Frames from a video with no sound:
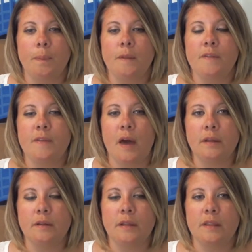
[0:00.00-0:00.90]

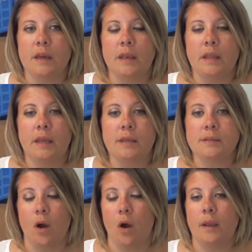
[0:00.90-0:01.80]
suddenly then he's
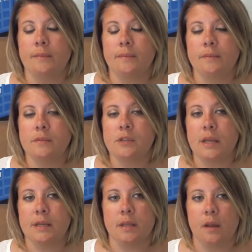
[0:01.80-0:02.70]
gone. She
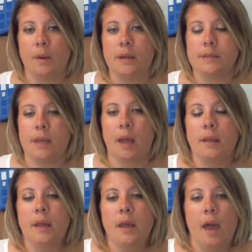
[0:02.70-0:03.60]
doesn't know where he's at.
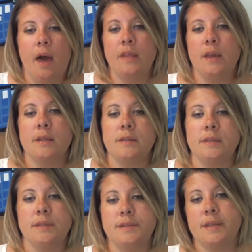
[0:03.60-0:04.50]
And
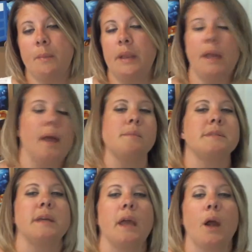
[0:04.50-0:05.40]
then somebody comes
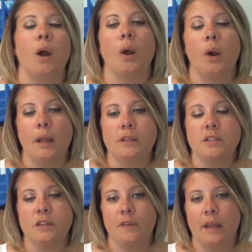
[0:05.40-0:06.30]
to get her. And
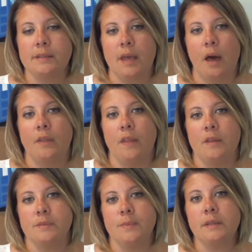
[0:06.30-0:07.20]
she finds out that
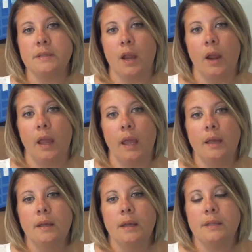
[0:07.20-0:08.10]
this military
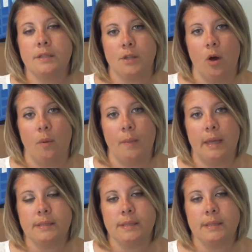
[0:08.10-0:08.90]
installment